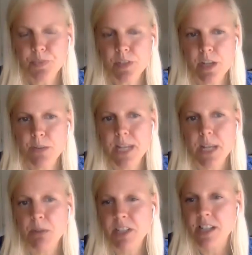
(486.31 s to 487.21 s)
He was
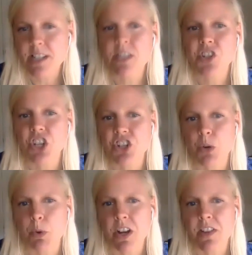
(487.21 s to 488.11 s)
able to get to
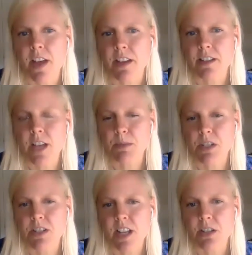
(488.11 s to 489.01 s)
Indonesia, where he then
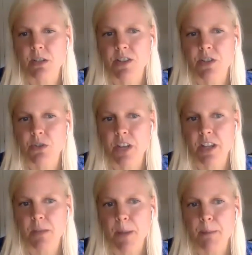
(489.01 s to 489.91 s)
attempted to get to
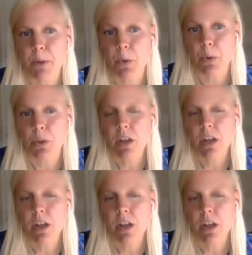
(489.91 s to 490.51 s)
Australia by boat.